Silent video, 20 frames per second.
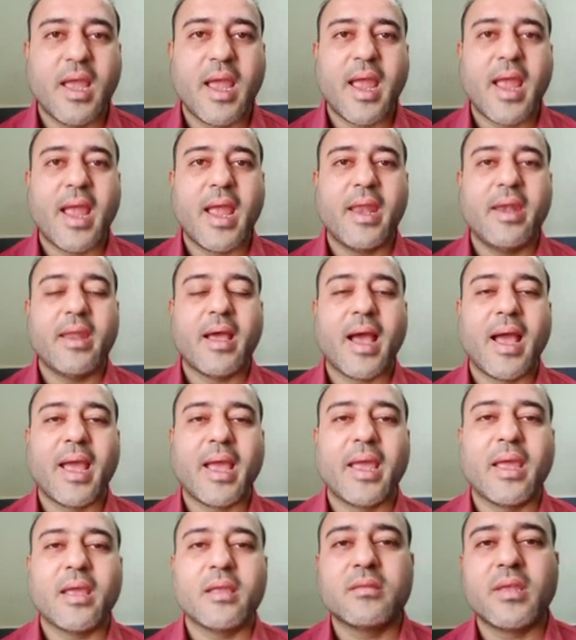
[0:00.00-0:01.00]
and
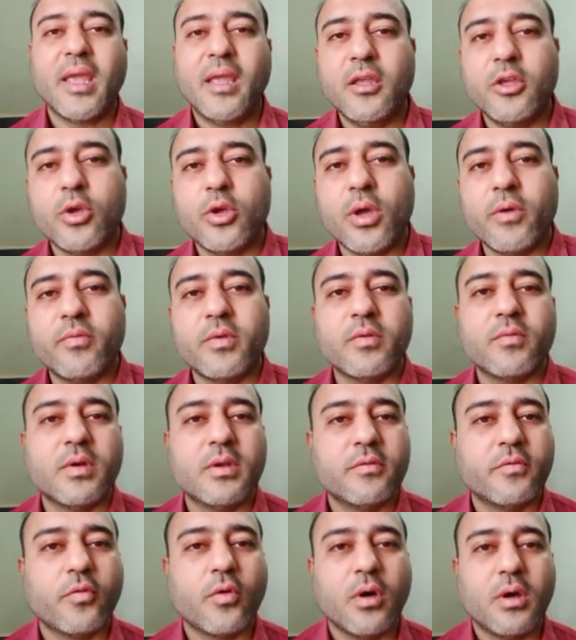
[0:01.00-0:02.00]
I thank you
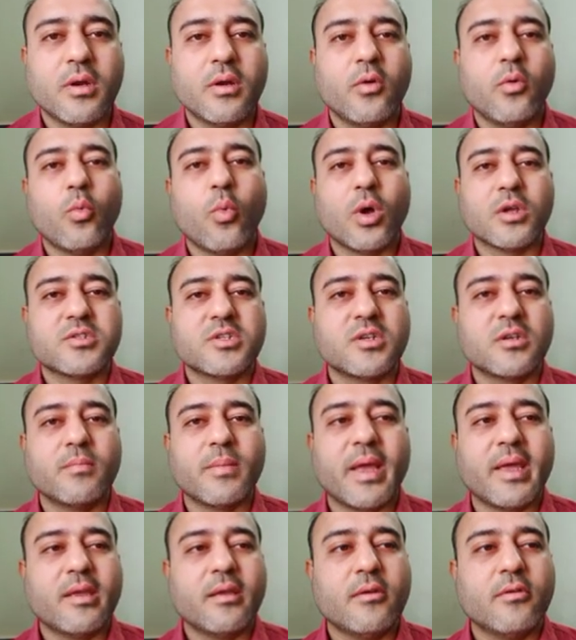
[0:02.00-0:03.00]
everyone for watching
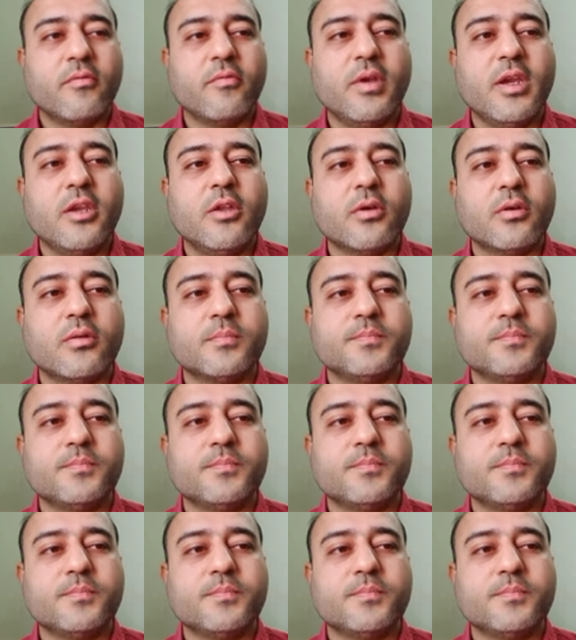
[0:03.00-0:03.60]
my video.